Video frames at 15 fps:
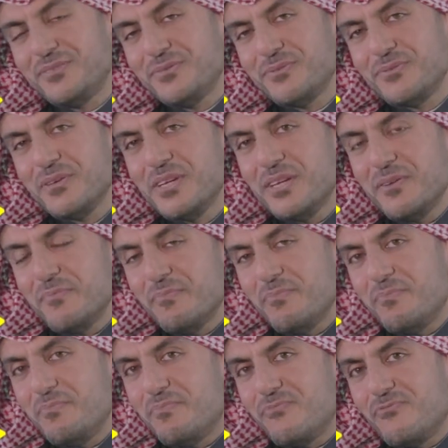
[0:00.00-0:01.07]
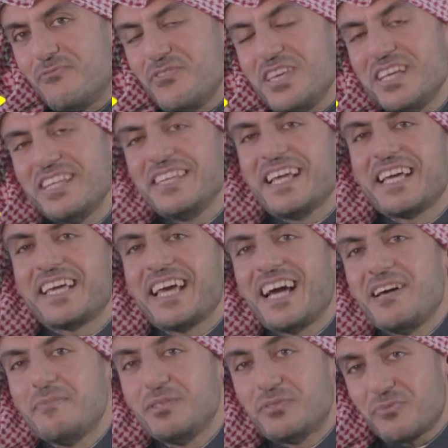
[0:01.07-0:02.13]
to feel like
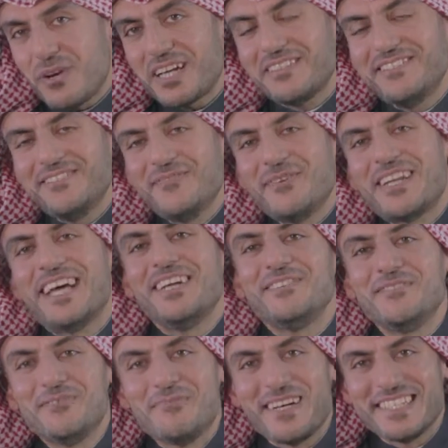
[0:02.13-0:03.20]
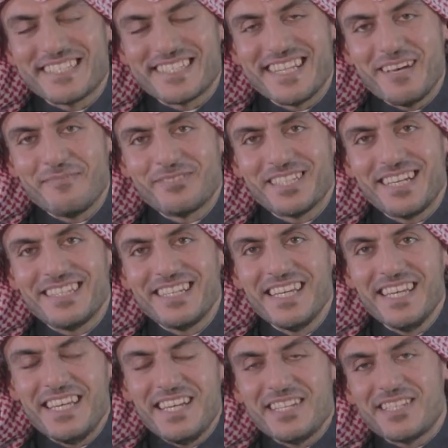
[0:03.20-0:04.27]
I'm a director when I do my Snapchat,
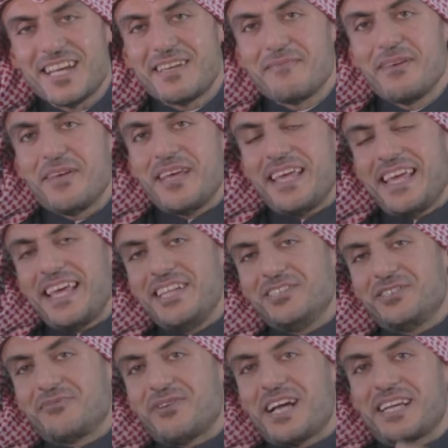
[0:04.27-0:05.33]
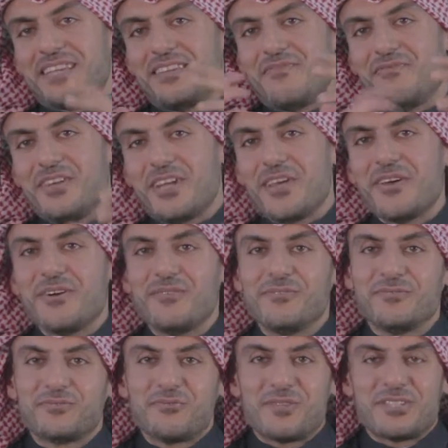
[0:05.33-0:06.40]
is I interact the
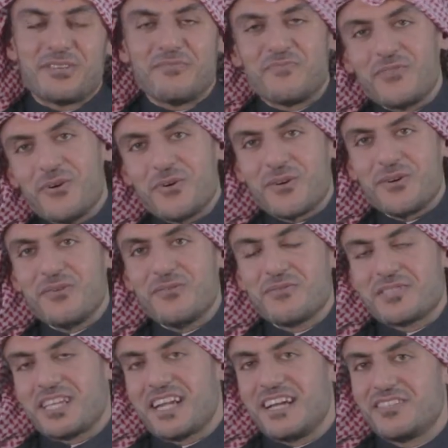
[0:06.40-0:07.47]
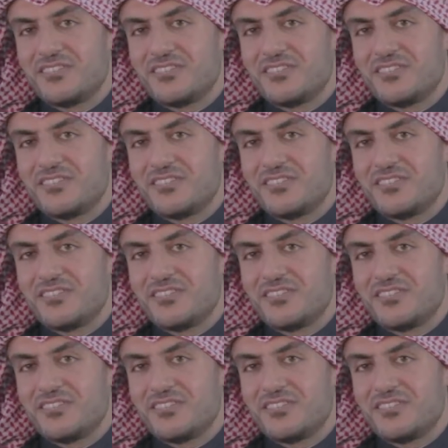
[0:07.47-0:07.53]
videos with some photos and I